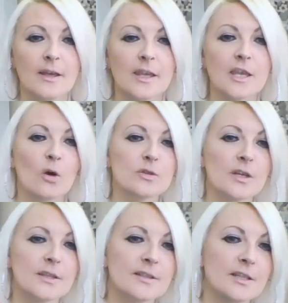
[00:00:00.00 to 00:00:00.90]
You know,
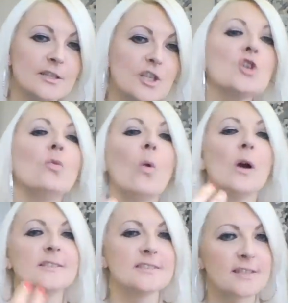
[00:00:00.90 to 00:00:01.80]
the, the, the new
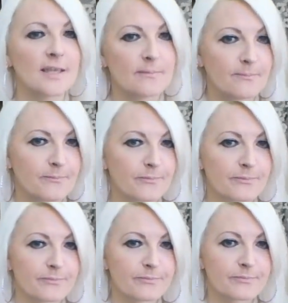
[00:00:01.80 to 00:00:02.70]
wine skin
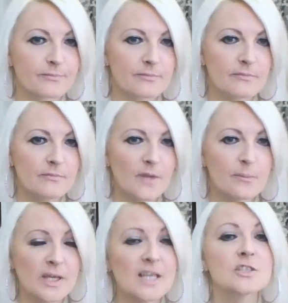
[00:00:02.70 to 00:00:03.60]

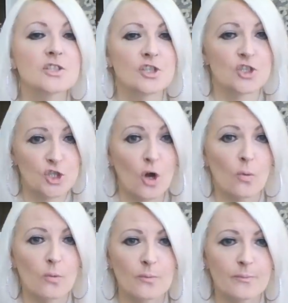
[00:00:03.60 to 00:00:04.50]
begins to
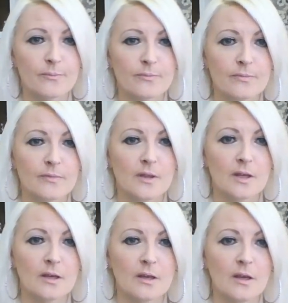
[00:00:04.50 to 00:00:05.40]
show.
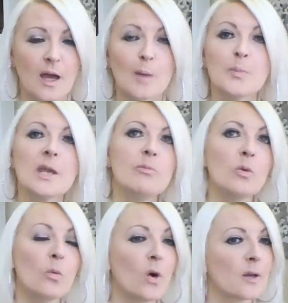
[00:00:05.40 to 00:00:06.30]
And
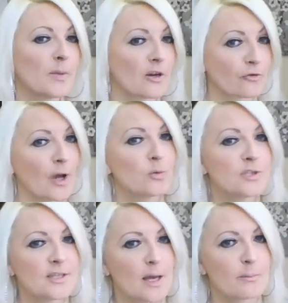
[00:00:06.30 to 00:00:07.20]
people want to be
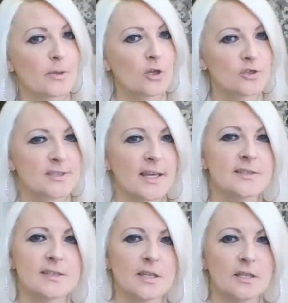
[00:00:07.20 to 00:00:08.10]
around you then because they
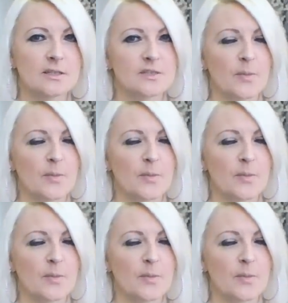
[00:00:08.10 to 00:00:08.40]
see this